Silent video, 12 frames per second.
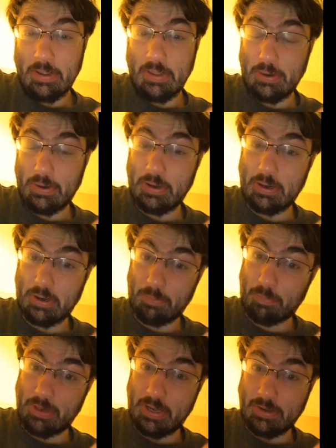they're going to
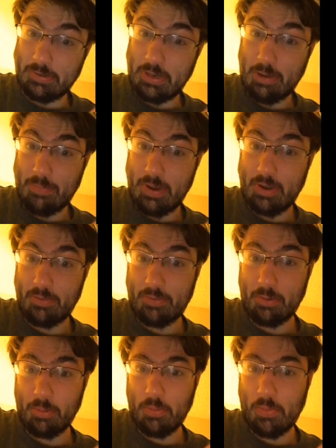potentially hit Pence
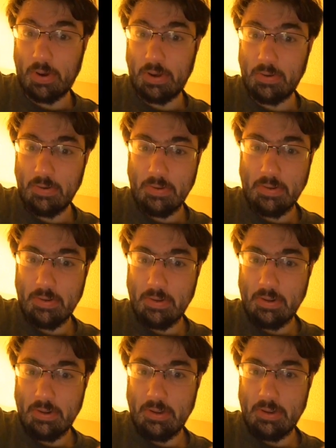for what
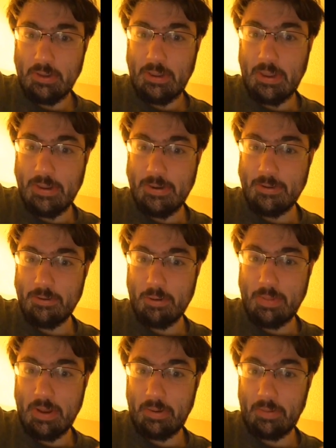he knew
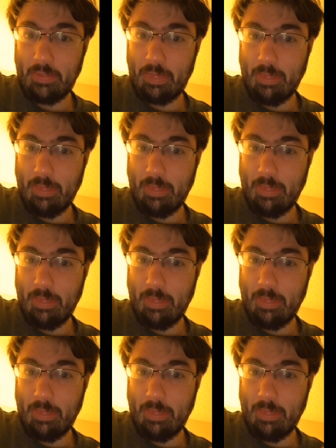about,